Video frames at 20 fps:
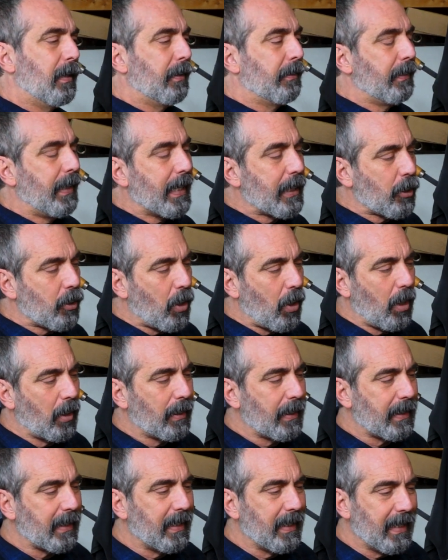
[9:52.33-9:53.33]
They
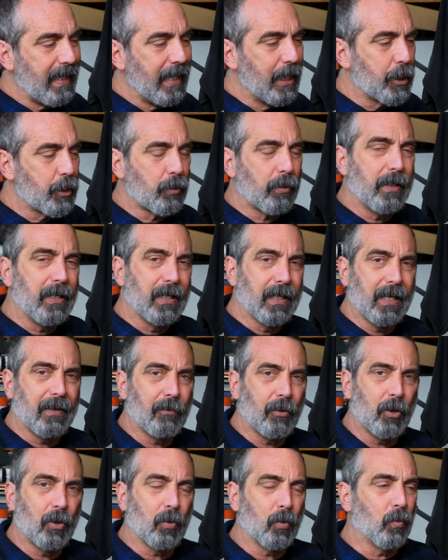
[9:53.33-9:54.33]
call it an
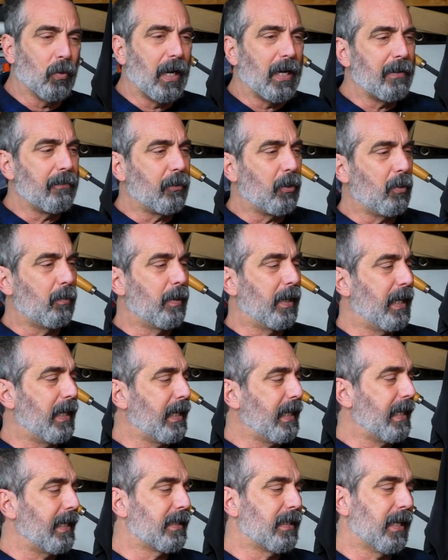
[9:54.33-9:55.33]
entry-level rifle, but I
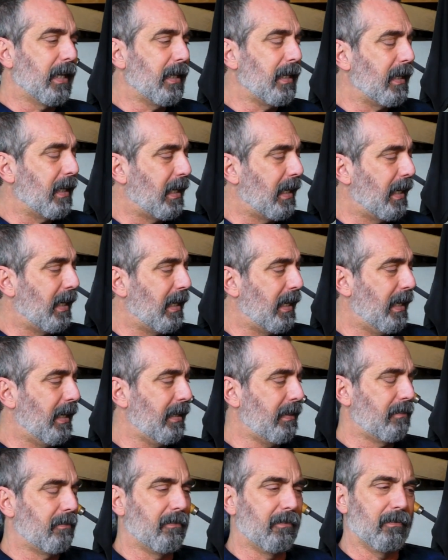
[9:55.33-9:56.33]
got to tell you,
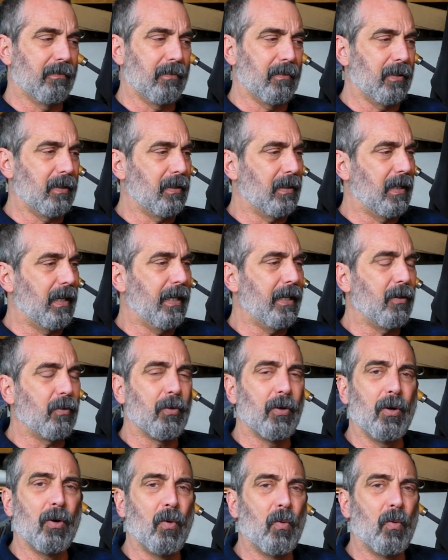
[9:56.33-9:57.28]
I don't know